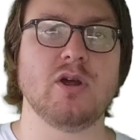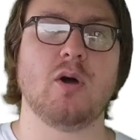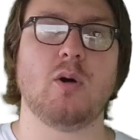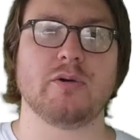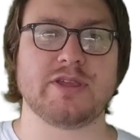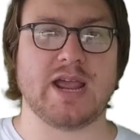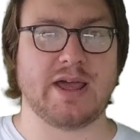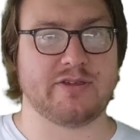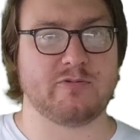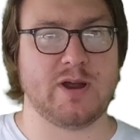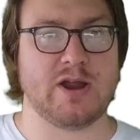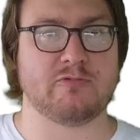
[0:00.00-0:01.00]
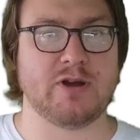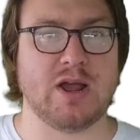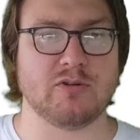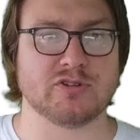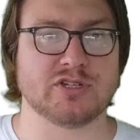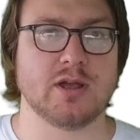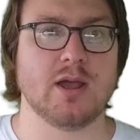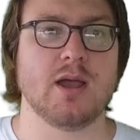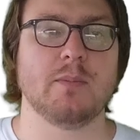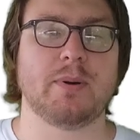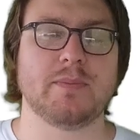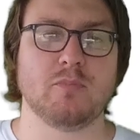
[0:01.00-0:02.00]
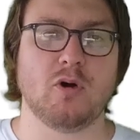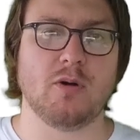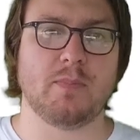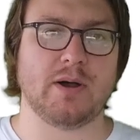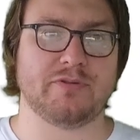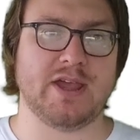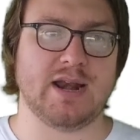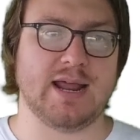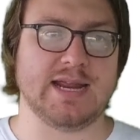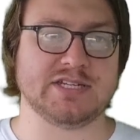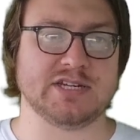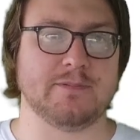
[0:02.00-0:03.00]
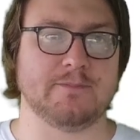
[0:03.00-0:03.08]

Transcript: or the other way around, but more about that later.